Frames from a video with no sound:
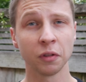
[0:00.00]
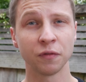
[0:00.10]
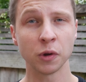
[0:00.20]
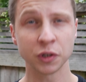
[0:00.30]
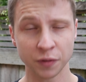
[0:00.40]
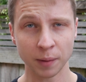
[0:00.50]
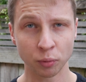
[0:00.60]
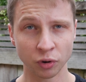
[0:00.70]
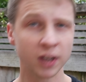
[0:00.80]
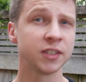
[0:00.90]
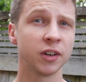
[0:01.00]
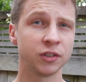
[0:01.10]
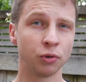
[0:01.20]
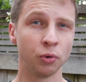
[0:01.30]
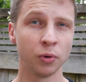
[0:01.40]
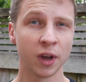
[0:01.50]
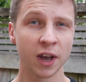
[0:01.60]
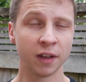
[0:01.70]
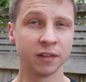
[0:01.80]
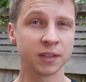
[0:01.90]
on the 1st of April 1902
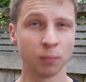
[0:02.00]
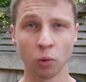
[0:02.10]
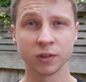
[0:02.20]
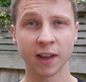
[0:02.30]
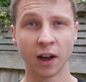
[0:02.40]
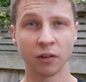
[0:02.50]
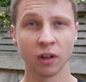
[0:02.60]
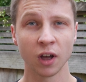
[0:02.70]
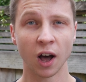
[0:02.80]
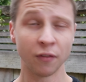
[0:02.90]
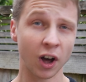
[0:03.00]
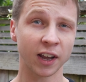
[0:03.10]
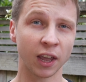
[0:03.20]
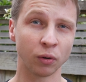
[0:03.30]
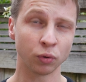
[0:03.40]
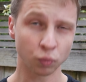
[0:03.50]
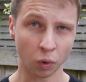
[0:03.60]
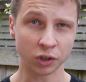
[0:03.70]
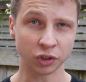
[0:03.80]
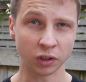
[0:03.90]
in the small town of Arkhangelsk,
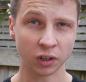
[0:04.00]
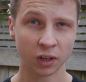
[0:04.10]
Russia.